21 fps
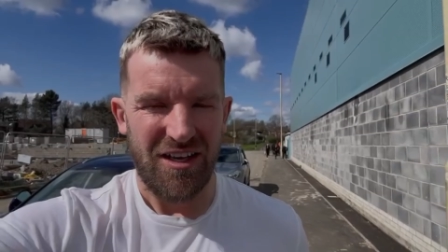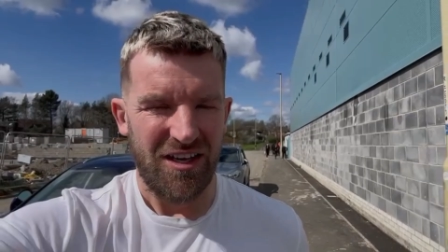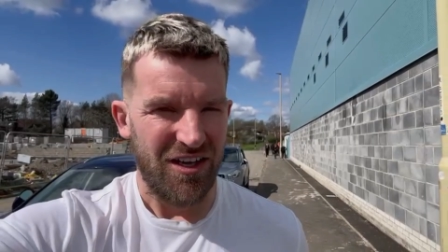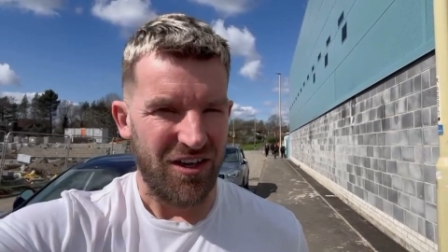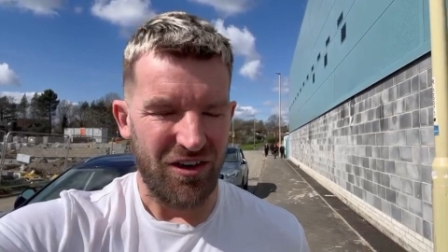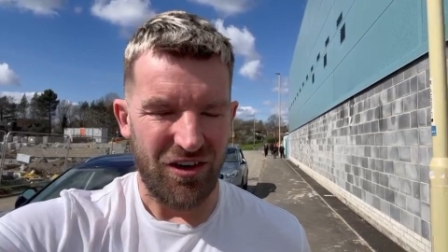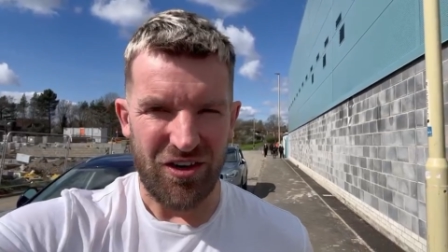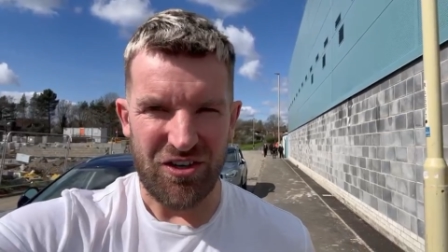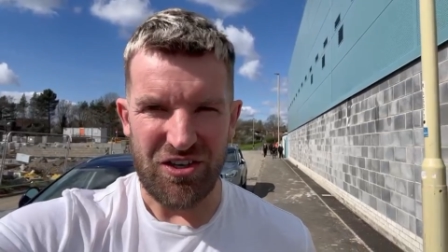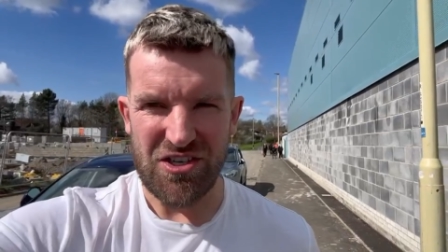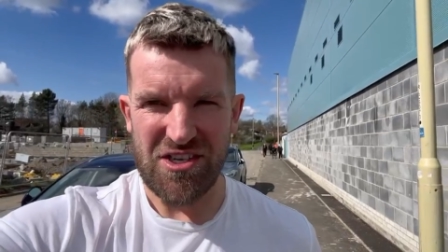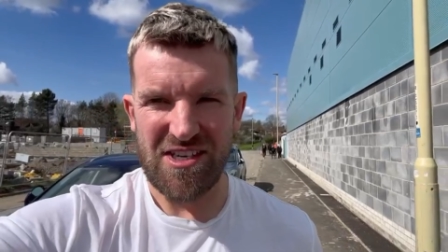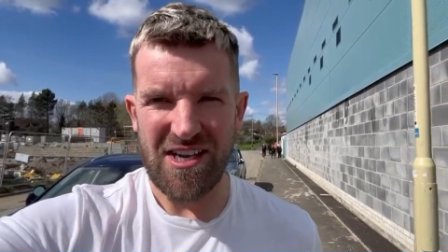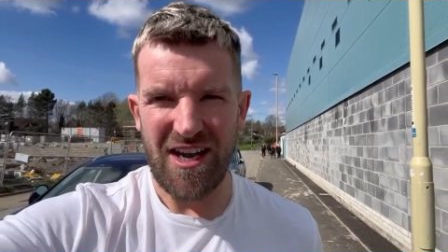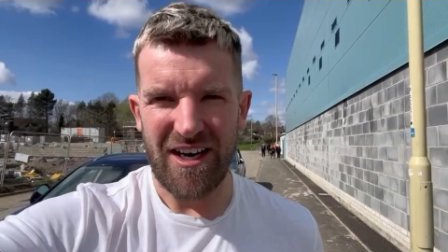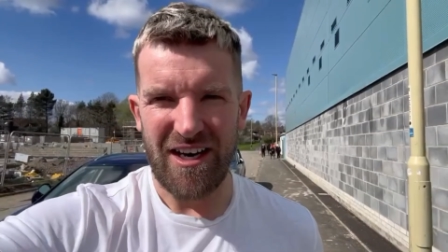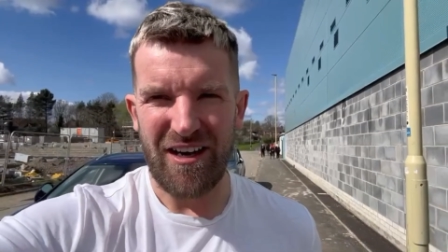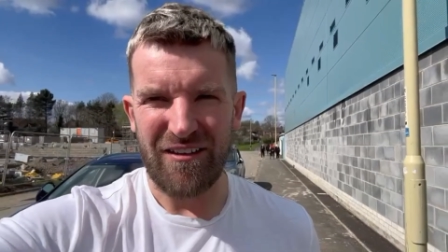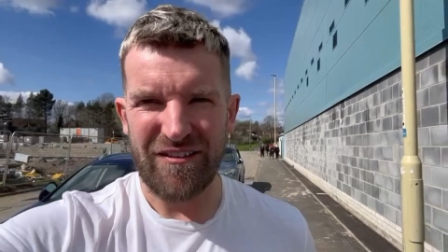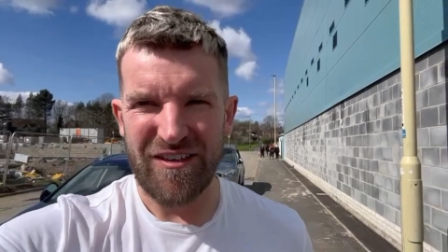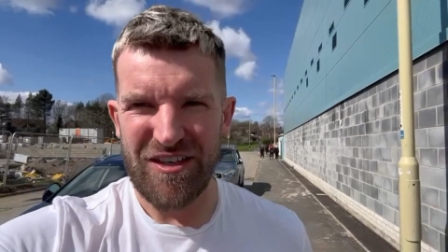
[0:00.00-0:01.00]
Gorgeous
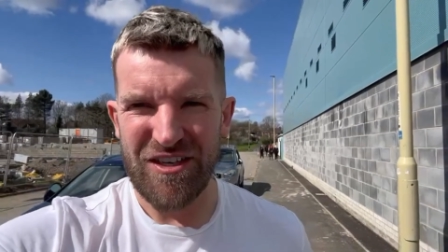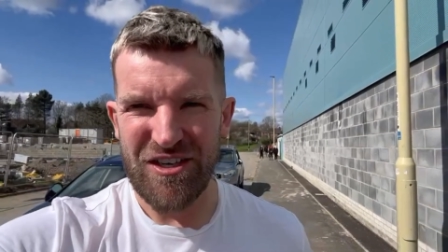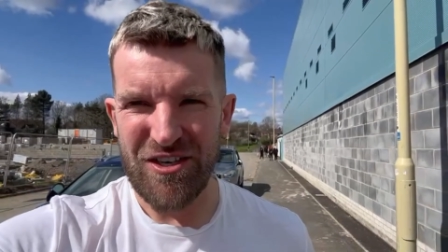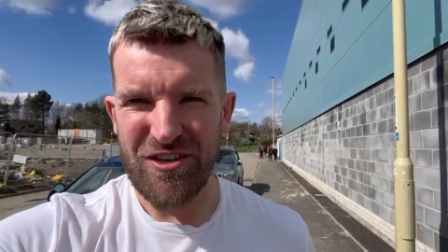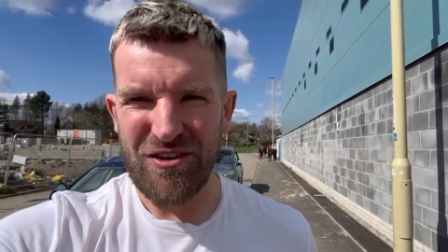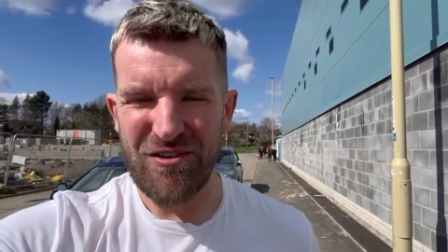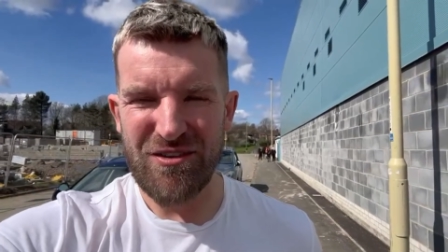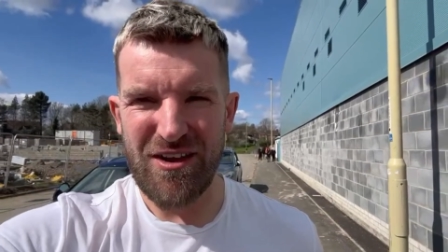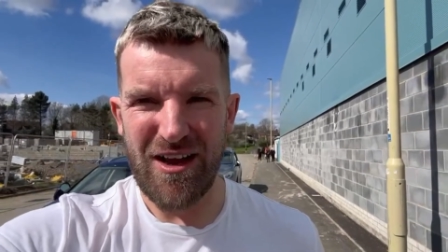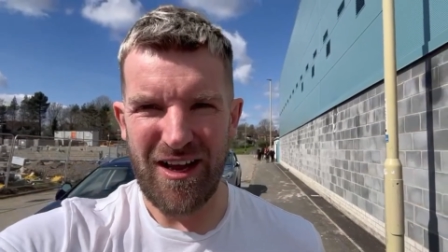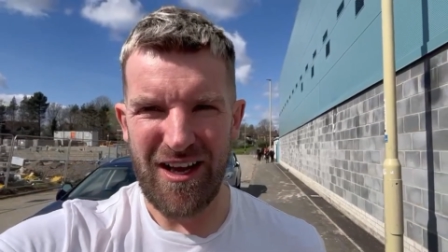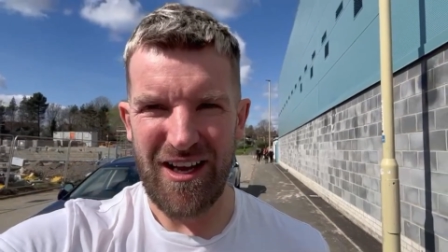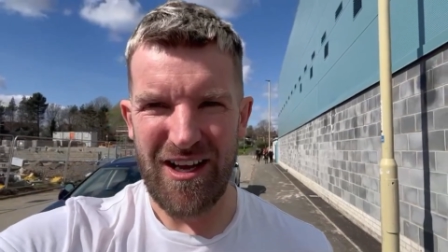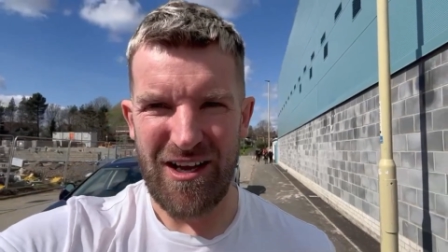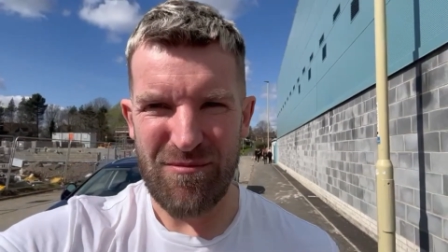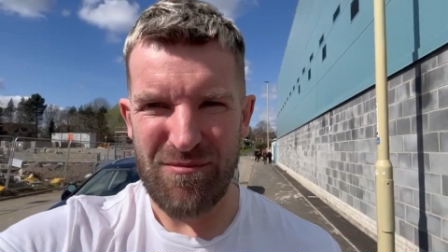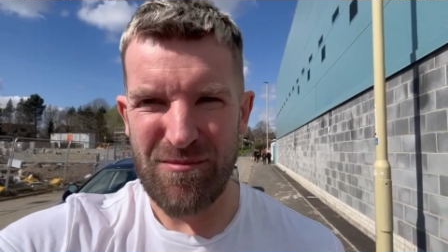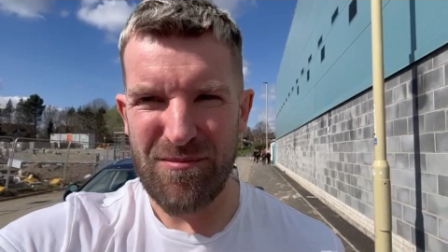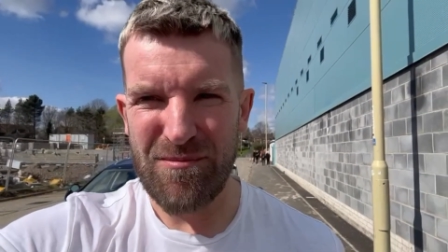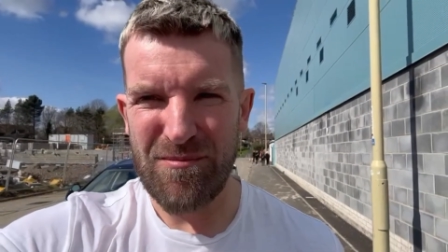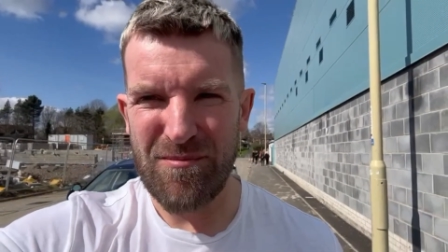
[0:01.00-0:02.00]
Saturday afternoon.
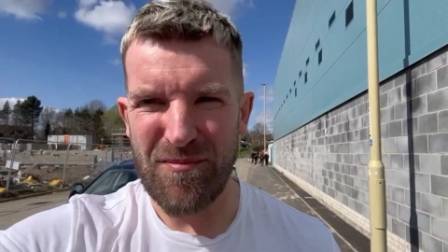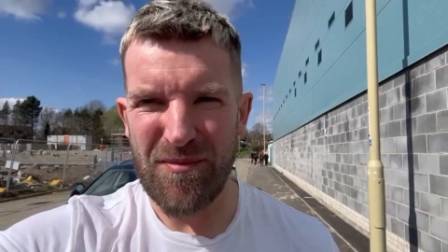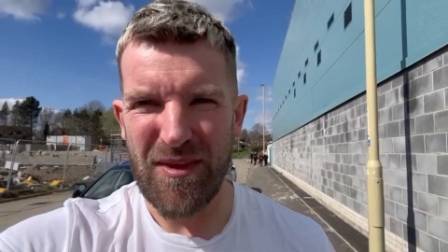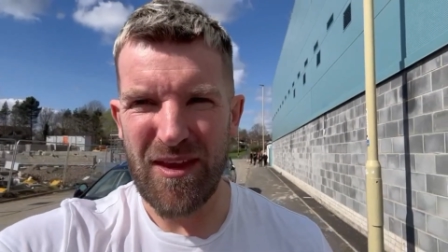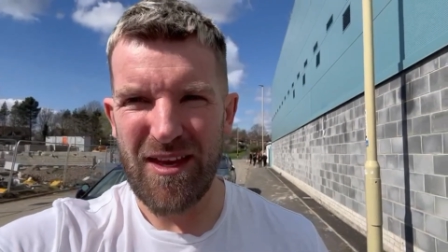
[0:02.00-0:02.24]
I'm